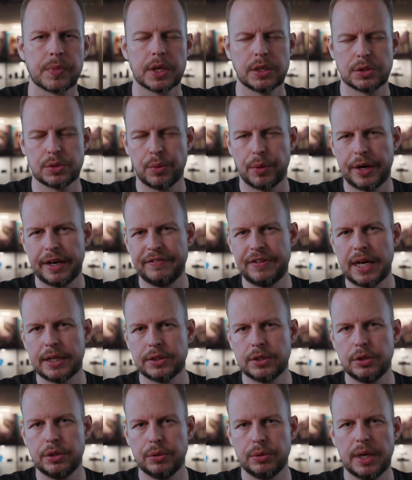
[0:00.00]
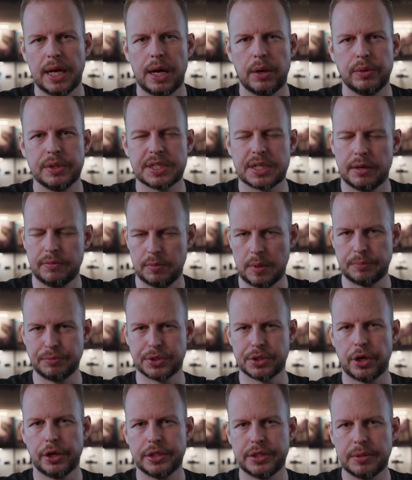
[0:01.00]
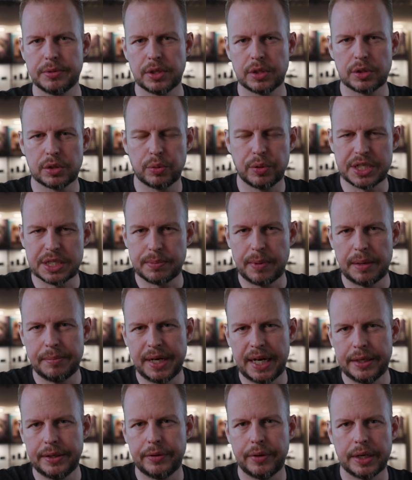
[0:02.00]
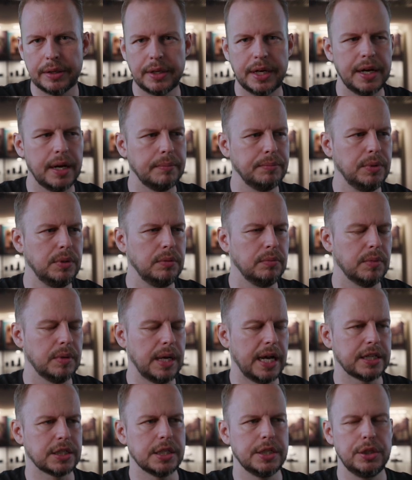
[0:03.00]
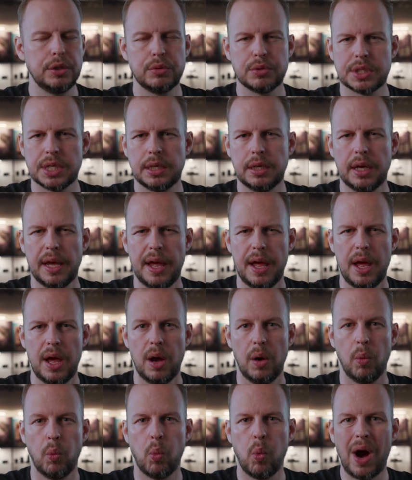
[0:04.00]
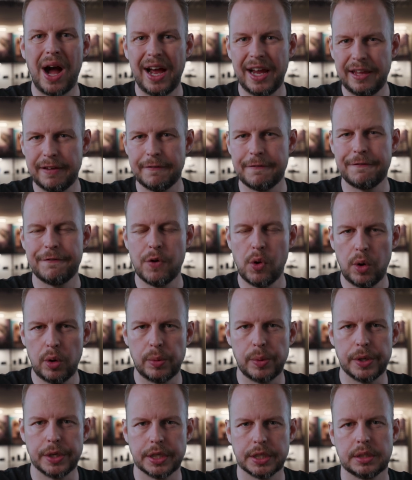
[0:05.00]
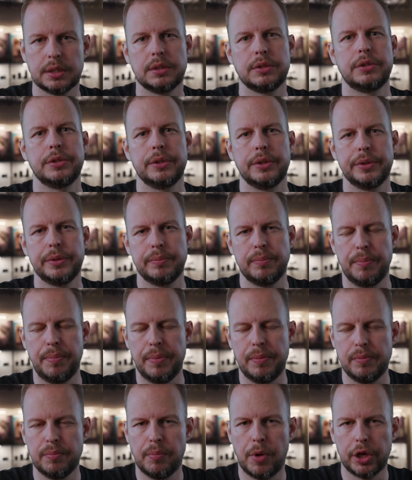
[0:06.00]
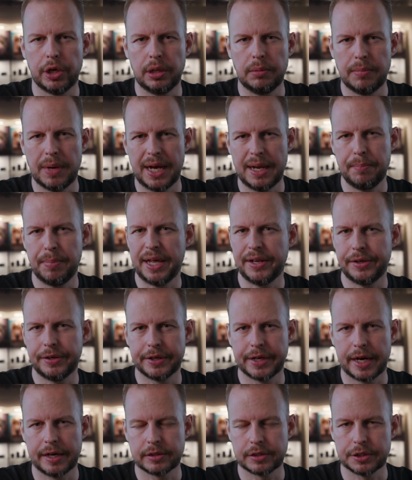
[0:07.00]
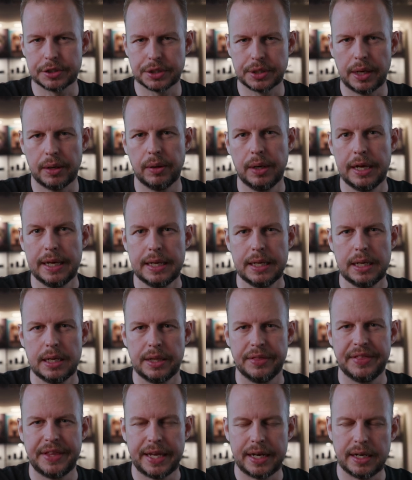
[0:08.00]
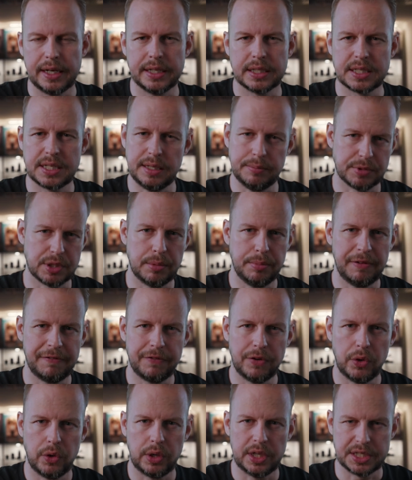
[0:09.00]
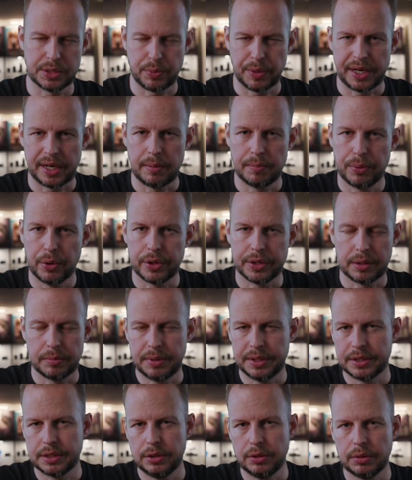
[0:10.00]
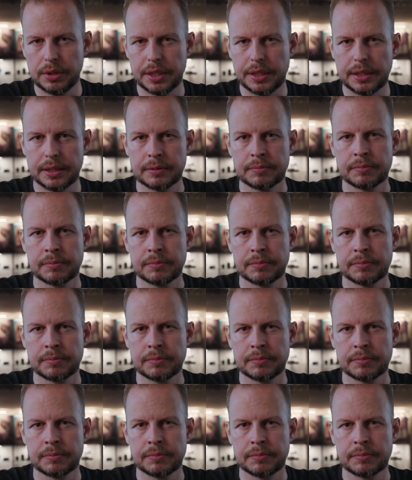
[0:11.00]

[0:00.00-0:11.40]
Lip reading: So what I've had to do now is I'm starting to twist my mind around, and I'm actually using Y forward to model my Blender characters now. Then it seems to be flawless when I import them into Unity.